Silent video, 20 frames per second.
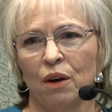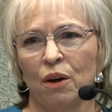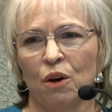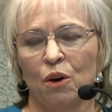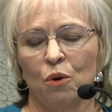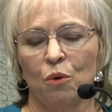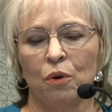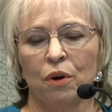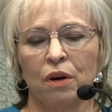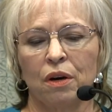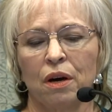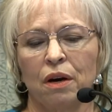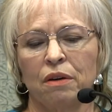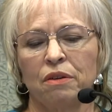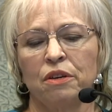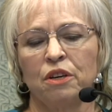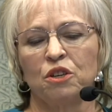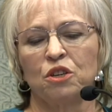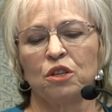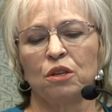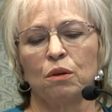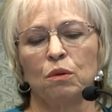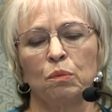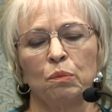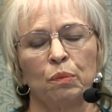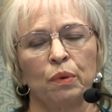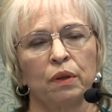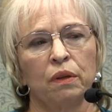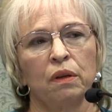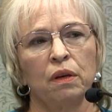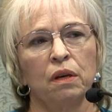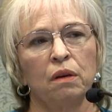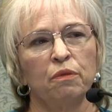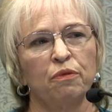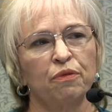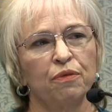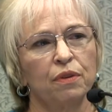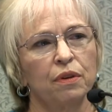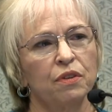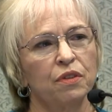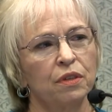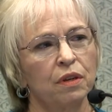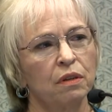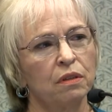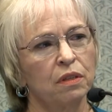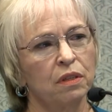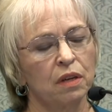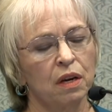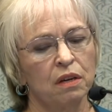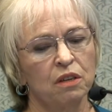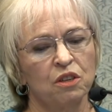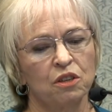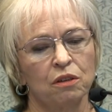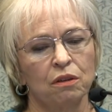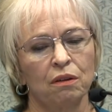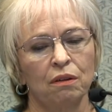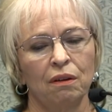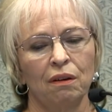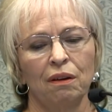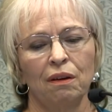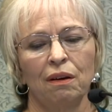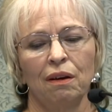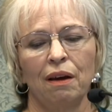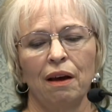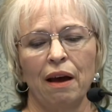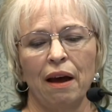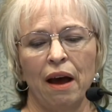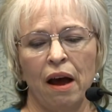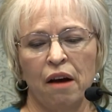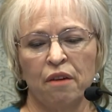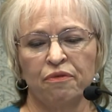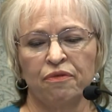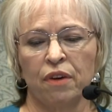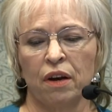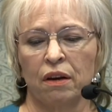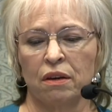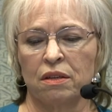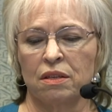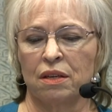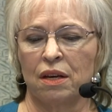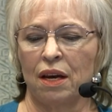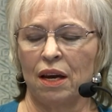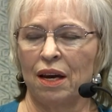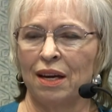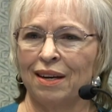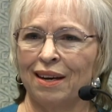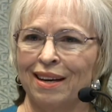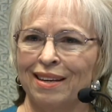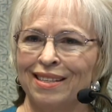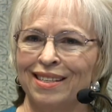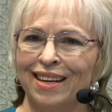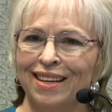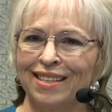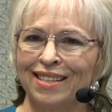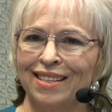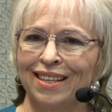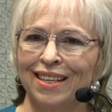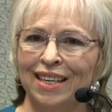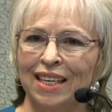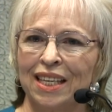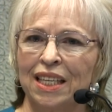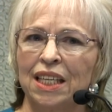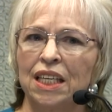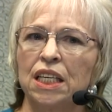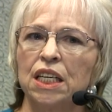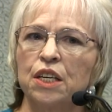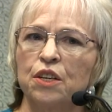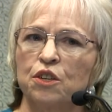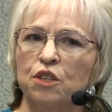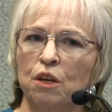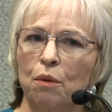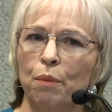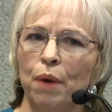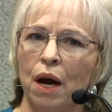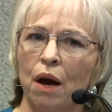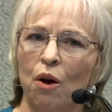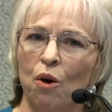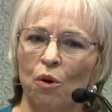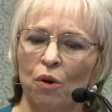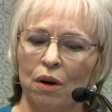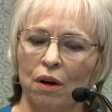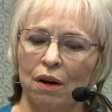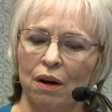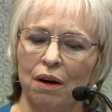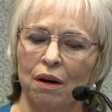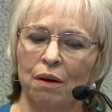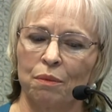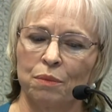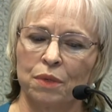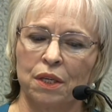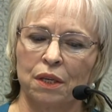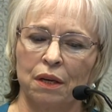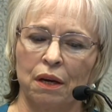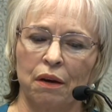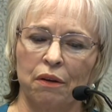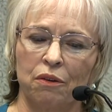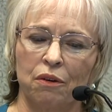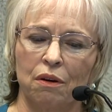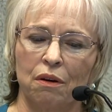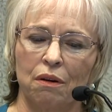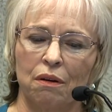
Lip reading: where cognition, belief, sensation, affect, and identity somehow come together.